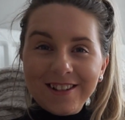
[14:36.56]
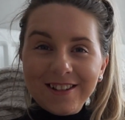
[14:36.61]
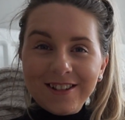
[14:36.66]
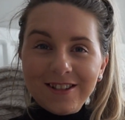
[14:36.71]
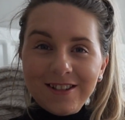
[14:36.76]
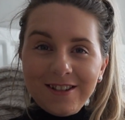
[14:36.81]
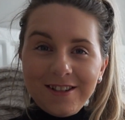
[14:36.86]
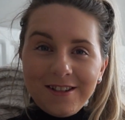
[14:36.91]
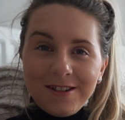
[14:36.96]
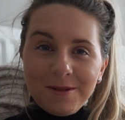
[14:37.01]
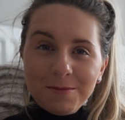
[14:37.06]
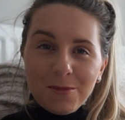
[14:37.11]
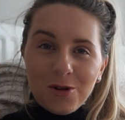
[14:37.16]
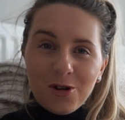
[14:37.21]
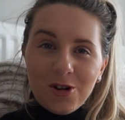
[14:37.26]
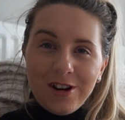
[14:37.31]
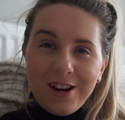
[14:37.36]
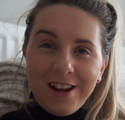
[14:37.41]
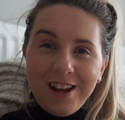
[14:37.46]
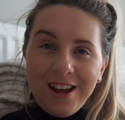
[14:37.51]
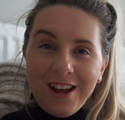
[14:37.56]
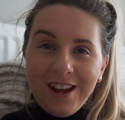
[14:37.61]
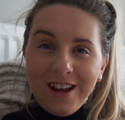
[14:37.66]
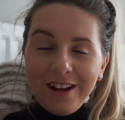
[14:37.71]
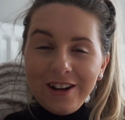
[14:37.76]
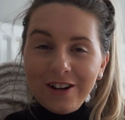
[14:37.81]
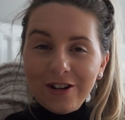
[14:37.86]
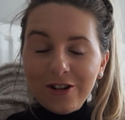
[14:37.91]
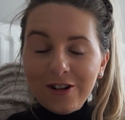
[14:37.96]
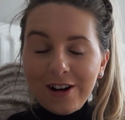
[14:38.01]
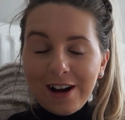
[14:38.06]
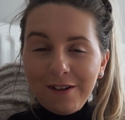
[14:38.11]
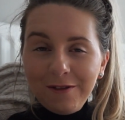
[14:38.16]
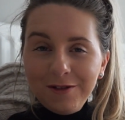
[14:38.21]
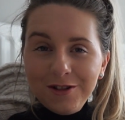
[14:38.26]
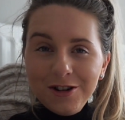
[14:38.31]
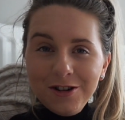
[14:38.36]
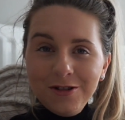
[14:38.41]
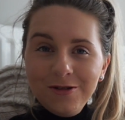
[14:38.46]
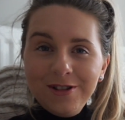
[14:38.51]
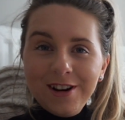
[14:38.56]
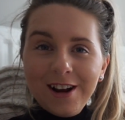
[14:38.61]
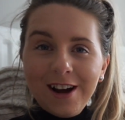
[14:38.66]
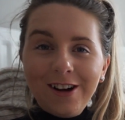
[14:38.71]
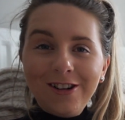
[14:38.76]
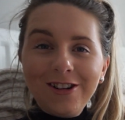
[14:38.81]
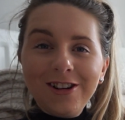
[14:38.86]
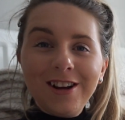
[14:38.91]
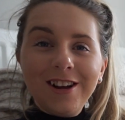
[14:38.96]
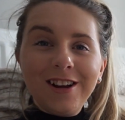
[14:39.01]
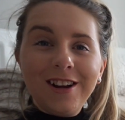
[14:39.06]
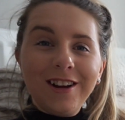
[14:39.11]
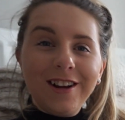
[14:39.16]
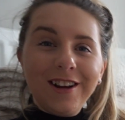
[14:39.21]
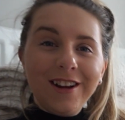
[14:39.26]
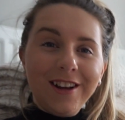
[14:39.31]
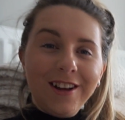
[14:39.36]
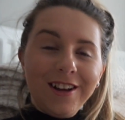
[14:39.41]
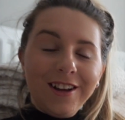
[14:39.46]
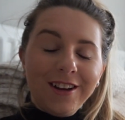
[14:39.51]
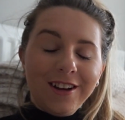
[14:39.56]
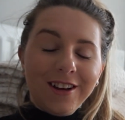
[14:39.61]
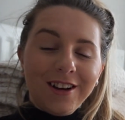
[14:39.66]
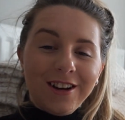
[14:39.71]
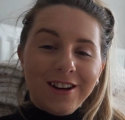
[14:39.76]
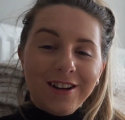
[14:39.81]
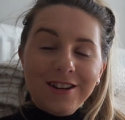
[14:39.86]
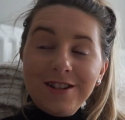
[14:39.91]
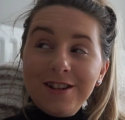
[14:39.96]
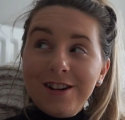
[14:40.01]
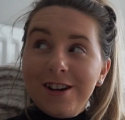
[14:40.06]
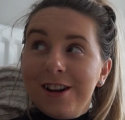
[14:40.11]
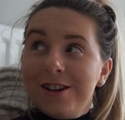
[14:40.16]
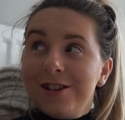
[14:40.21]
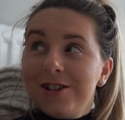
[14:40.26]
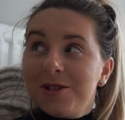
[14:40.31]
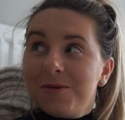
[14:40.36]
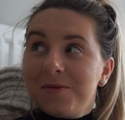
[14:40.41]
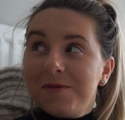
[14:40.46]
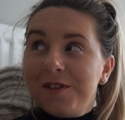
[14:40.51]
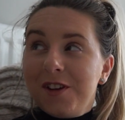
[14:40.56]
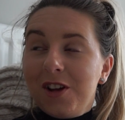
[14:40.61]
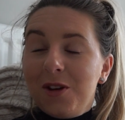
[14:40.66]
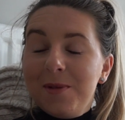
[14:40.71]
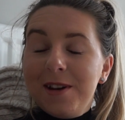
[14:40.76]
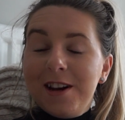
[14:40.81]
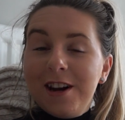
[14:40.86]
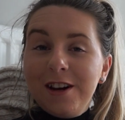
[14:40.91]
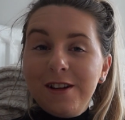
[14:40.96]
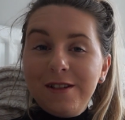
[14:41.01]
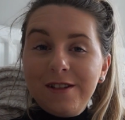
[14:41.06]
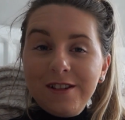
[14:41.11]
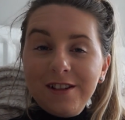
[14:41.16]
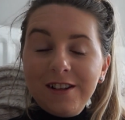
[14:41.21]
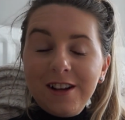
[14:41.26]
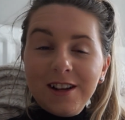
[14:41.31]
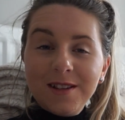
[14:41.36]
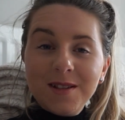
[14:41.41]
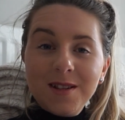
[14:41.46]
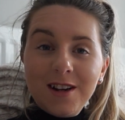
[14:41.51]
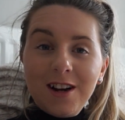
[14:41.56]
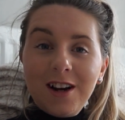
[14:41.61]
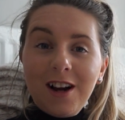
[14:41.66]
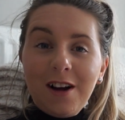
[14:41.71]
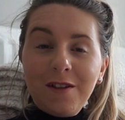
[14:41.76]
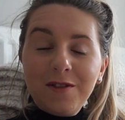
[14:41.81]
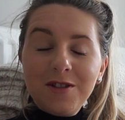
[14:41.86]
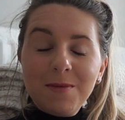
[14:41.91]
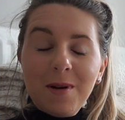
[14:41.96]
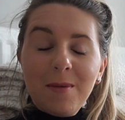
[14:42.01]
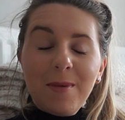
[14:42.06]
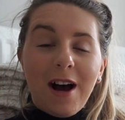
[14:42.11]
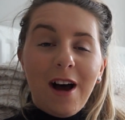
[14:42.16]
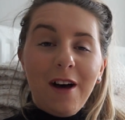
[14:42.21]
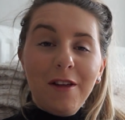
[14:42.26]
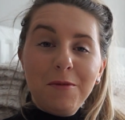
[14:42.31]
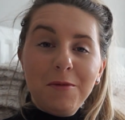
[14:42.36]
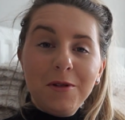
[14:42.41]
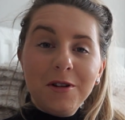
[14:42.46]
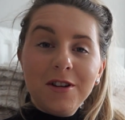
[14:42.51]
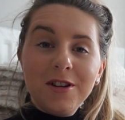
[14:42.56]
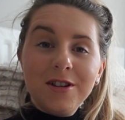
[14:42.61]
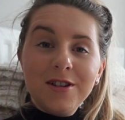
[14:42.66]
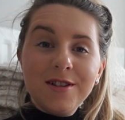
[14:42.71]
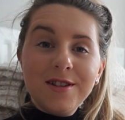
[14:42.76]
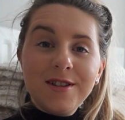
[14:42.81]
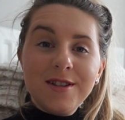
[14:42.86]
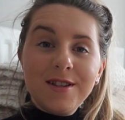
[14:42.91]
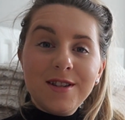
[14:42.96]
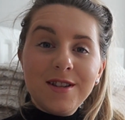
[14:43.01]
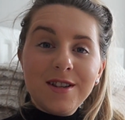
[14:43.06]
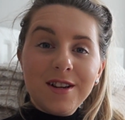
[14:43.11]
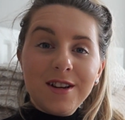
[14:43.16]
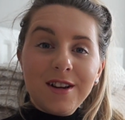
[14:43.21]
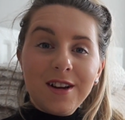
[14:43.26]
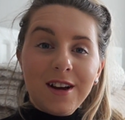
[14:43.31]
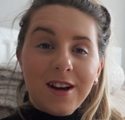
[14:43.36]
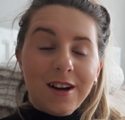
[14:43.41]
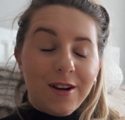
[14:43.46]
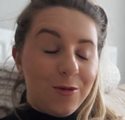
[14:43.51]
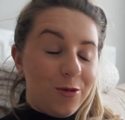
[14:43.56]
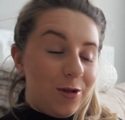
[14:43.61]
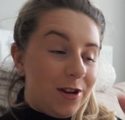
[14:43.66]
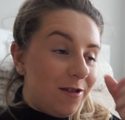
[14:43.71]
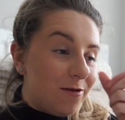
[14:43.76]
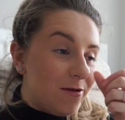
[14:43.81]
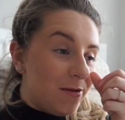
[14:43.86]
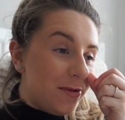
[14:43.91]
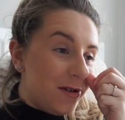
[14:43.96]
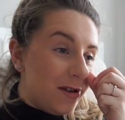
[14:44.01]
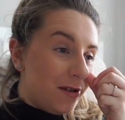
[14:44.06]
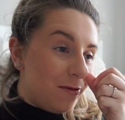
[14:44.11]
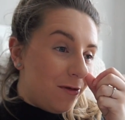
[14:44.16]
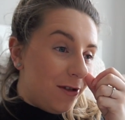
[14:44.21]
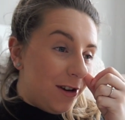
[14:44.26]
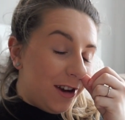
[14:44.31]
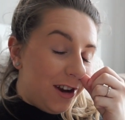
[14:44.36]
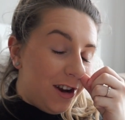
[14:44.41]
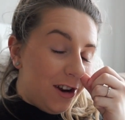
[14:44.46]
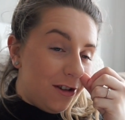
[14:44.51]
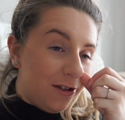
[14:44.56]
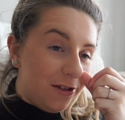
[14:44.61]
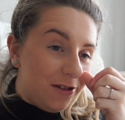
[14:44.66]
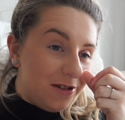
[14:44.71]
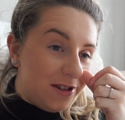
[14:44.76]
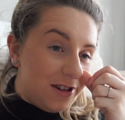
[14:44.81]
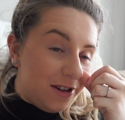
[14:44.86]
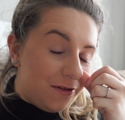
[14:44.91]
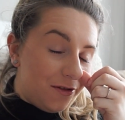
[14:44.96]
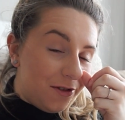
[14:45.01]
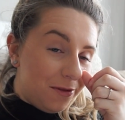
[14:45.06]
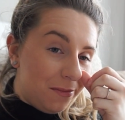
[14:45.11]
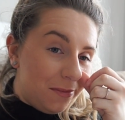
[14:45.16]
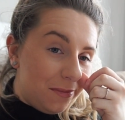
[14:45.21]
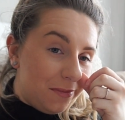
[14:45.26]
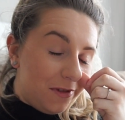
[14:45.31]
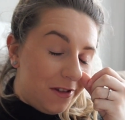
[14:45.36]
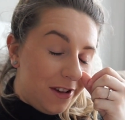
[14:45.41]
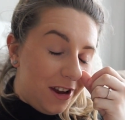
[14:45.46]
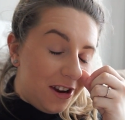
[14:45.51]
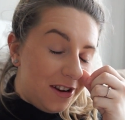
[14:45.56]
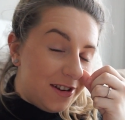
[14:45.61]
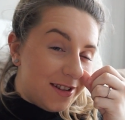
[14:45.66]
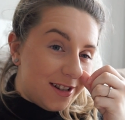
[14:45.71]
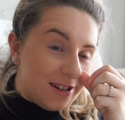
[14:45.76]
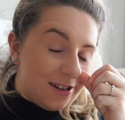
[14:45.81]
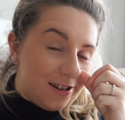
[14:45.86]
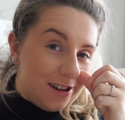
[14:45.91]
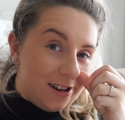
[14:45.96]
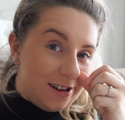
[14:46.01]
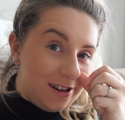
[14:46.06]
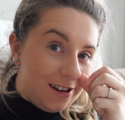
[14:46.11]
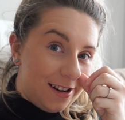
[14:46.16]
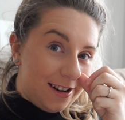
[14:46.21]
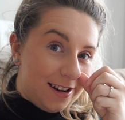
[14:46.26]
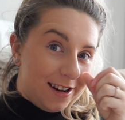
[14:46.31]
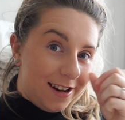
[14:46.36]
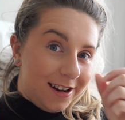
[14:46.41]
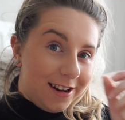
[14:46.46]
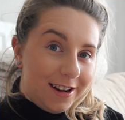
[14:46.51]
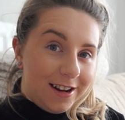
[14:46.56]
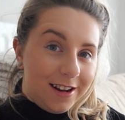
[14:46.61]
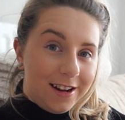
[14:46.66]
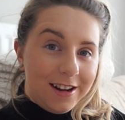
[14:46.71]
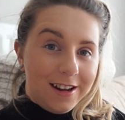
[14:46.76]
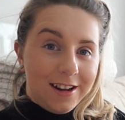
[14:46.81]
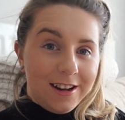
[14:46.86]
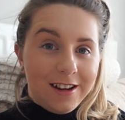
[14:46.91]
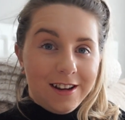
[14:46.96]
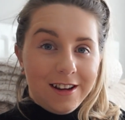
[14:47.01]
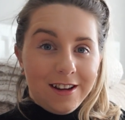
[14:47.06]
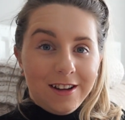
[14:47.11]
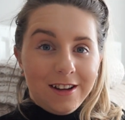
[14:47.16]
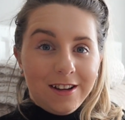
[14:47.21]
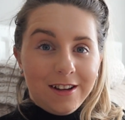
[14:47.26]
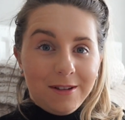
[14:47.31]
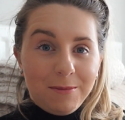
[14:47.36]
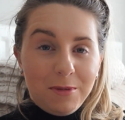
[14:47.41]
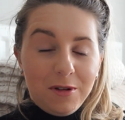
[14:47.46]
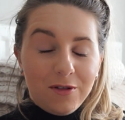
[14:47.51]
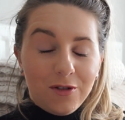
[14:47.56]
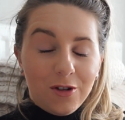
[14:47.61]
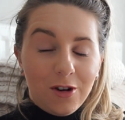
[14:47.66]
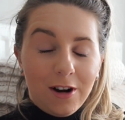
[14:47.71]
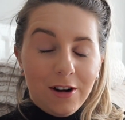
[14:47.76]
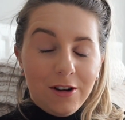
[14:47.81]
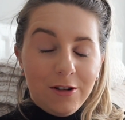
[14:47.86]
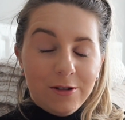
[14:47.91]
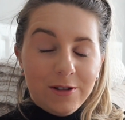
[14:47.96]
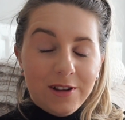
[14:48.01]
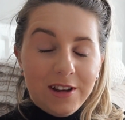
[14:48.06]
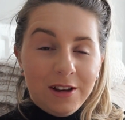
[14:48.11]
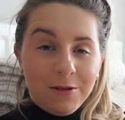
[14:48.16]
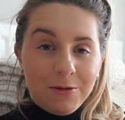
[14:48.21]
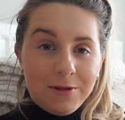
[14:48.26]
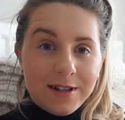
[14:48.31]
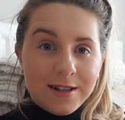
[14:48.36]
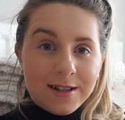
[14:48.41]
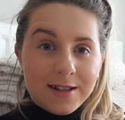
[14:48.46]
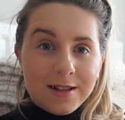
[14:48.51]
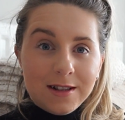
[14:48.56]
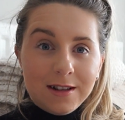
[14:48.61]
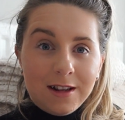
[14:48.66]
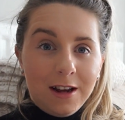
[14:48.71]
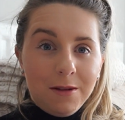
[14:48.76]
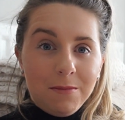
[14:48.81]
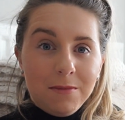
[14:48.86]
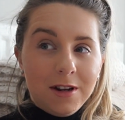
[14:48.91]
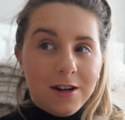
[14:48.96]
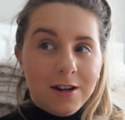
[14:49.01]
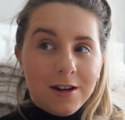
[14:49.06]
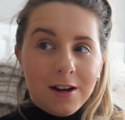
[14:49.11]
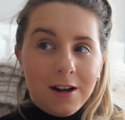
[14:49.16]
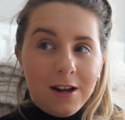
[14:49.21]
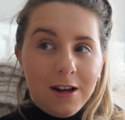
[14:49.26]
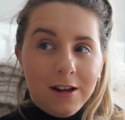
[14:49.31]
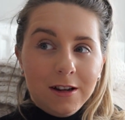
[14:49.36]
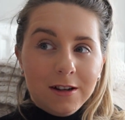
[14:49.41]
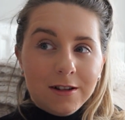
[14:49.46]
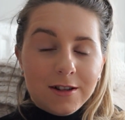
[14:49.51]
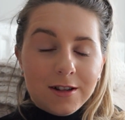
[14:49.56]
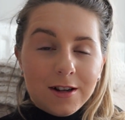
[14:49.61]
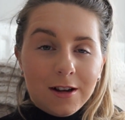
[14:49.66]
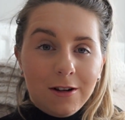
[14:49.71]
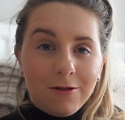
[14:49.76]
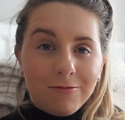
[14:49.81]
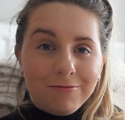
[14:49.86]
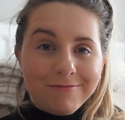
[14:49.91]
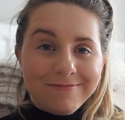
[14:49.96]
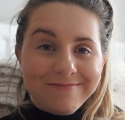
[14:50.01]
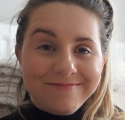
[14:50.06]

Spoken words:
Good morning or afternoon now. I didn't end up filming anything last night after my bath because we were both working on different things, and then before I knew it, it was like midnight. So